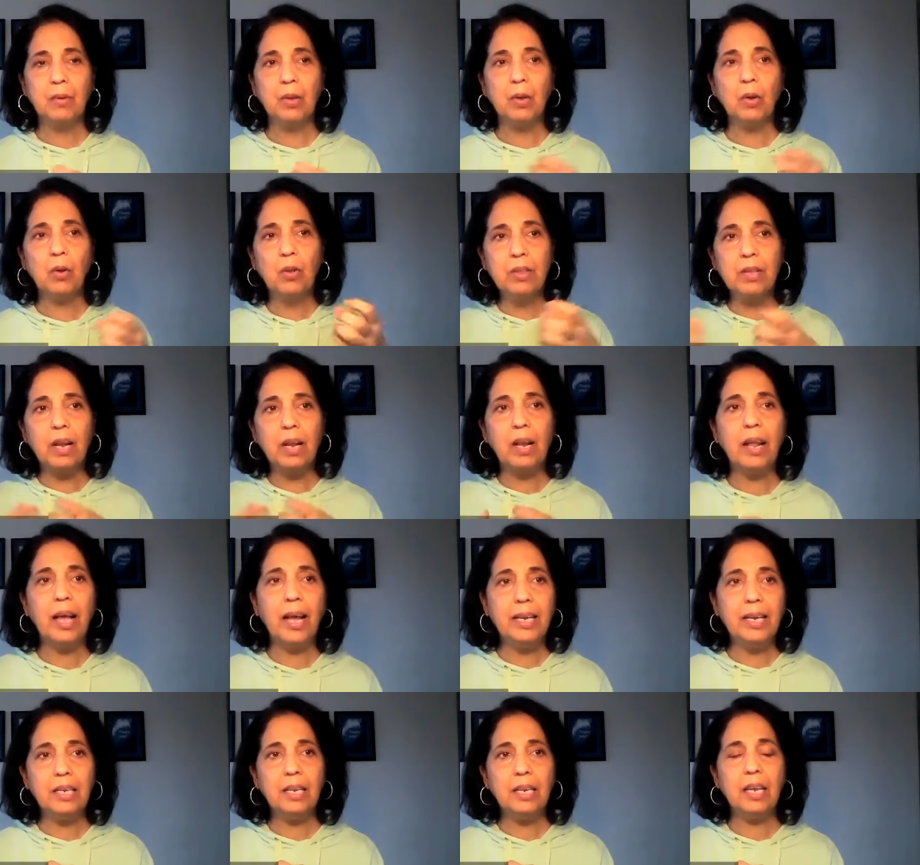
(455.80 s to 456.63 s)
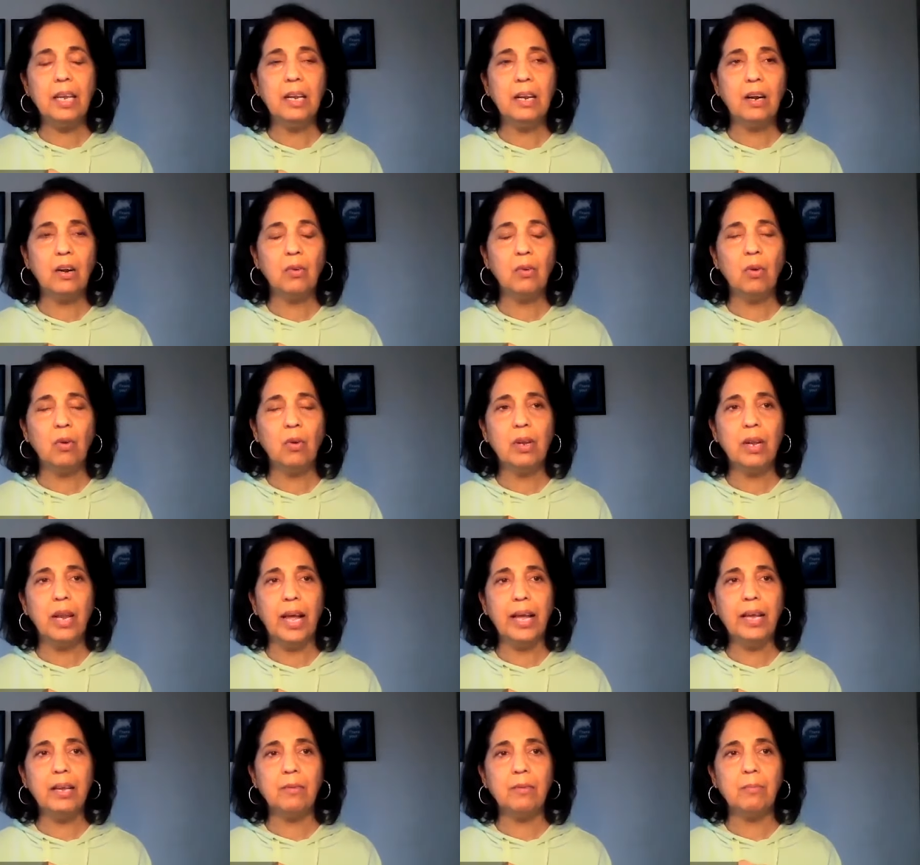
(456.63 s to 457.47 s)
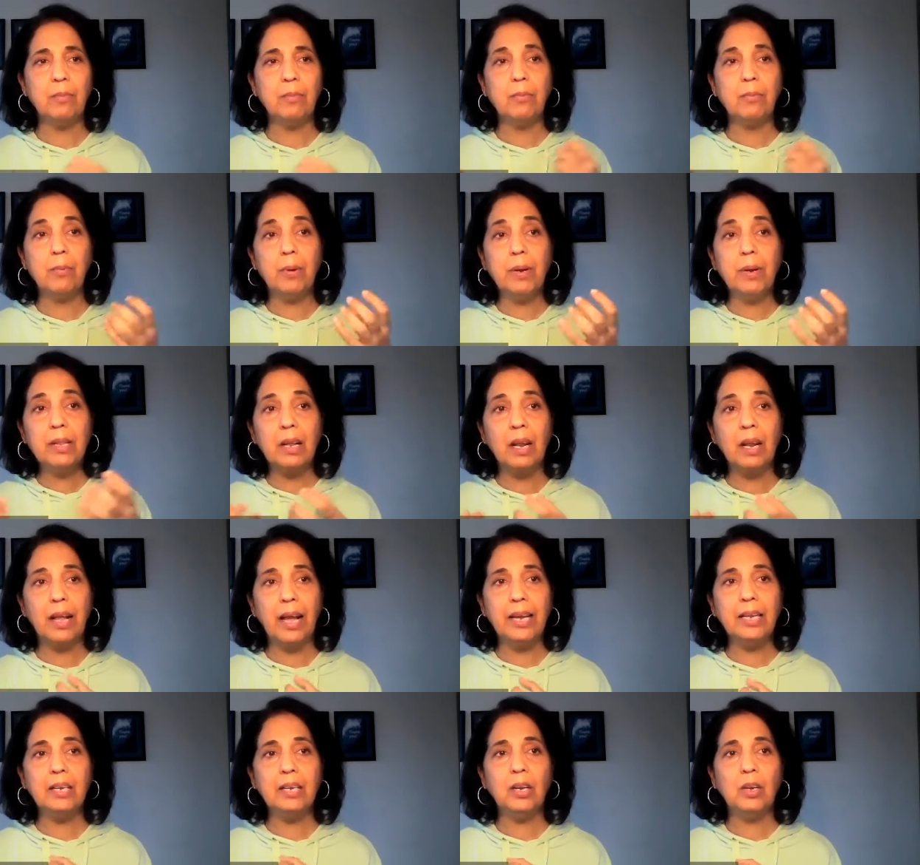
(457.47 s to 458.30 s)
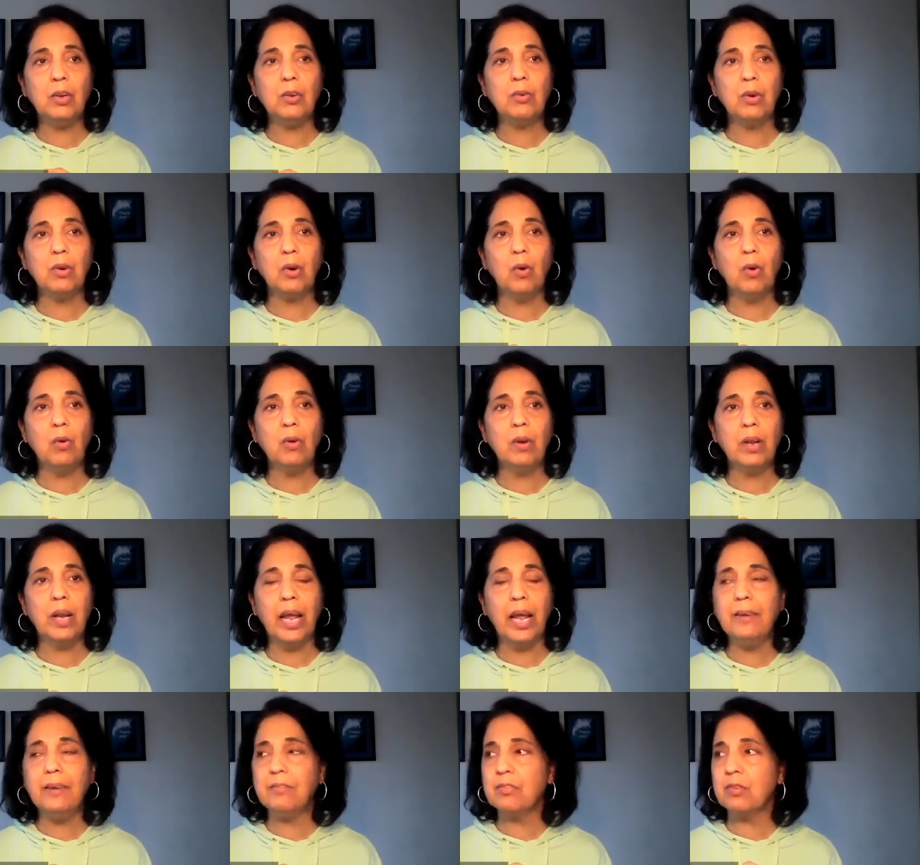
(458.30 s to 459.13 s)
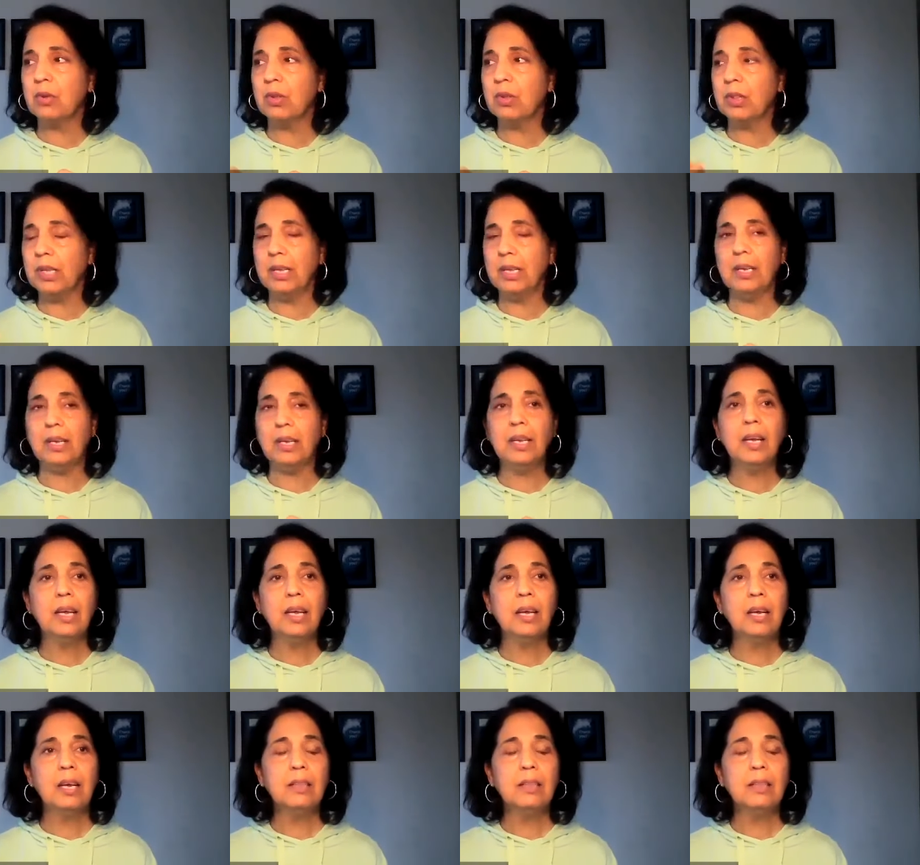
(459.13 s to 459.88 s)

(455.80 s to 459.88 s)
we hold the light in our own life bring the light into our own life so the